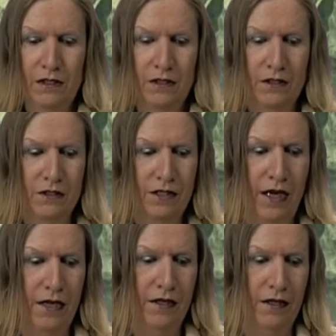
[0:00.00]
this
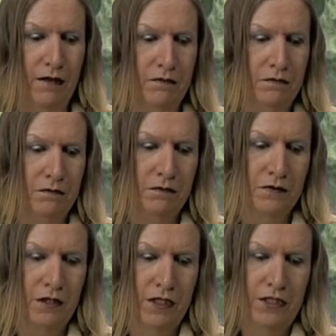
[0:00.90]
guy,
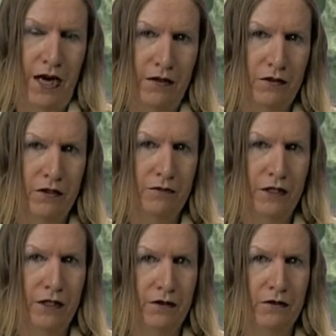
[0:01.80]
Jack
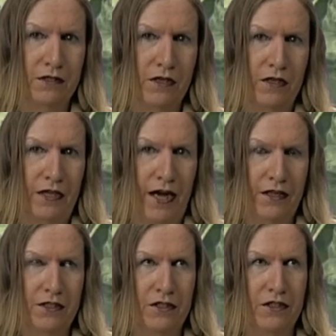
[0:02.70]
Ruby, who was a
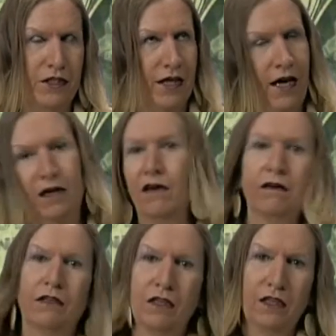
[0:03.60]
gangster in
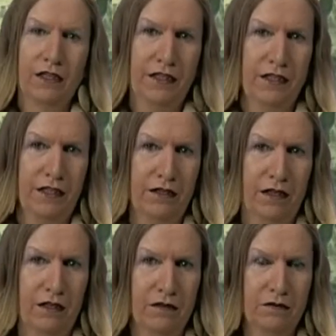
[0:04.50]
Chicago, he
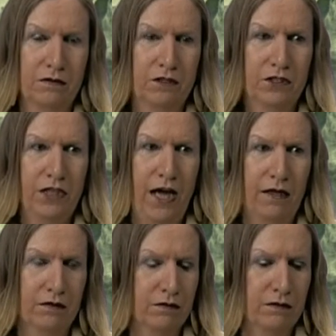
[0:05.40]

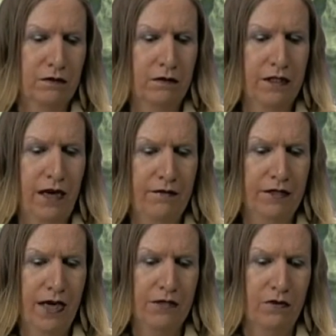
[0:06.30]
shot Lee
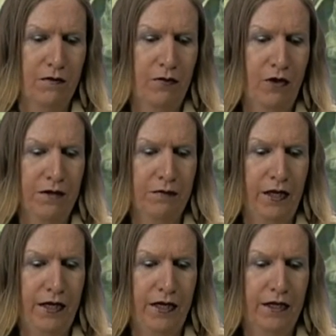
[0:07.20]
Harvey Oswald point
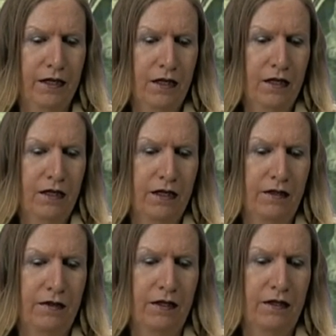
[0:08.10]
blank. I
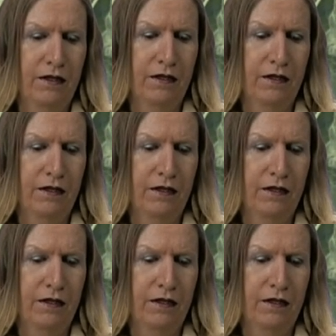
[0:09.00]
think